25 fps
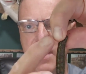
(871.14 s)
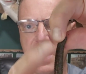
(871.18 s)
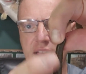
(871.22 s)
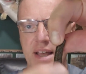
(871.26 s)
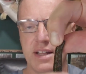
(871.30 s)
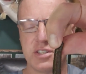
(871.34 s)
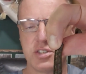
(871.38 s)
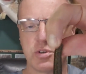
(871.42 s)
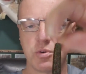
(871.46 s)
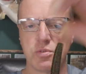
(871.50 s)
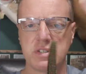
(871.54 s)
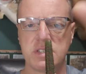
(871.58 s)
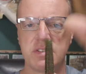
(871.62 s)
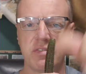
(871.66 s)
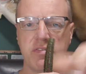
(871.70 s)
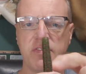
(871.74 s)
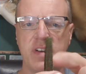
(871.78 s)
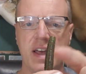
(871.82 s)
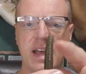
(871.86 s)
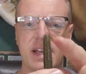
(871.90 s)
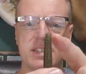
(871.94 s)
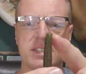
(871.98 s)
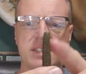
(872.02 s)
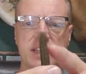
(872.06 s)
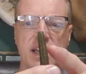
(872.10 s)
towards the
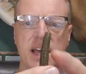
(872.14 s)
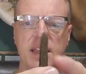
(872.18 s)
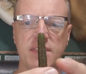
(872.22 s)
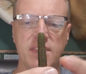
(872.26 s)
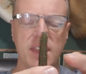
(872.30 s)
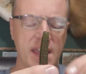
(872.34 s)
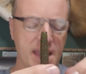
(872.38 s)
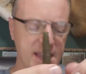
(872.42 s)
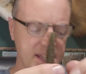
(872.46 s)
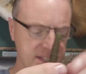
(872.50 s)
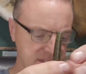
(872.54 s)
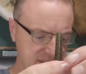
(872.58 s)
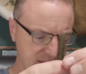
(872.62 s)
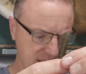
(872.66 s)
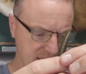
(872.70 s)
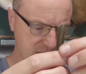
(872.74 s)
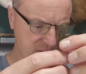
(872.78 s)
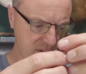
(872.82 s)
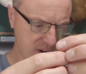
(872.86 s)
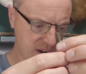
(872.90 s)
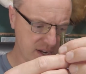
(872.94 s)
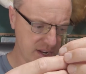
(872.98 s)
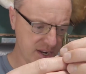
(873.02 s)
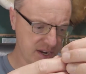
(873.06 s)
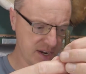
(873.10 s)
fat side, the head side
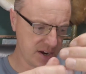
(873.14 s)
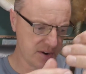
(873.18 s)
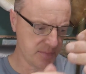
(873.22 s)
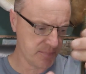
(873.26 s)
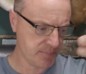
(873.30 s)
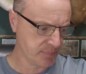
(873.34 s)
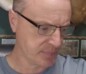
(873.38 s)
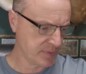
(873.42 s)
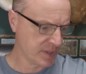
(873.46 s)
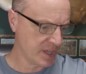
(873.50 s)
right here.